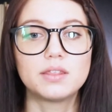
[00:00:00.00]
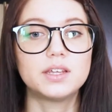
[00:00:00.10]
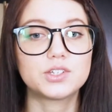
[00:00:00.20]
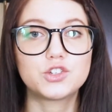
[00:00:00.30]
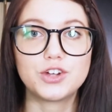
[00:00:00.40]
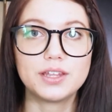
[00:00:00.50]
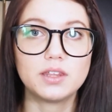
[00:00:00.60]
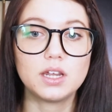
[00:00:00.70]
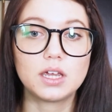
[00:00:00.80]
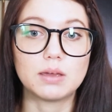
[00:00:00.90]
thus
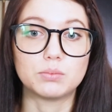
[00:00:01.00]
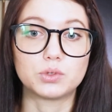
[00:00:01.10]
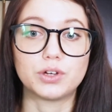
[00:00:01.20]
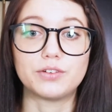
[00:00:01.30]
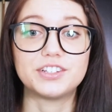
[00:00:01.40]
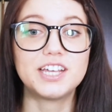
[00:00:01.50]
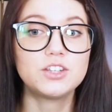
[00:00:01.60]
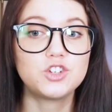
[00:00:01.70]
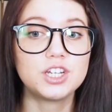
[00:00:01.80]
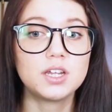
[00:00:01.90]
strengthening employee
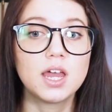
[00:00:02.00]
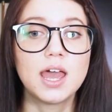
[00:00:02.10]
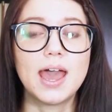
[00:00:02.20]
retention,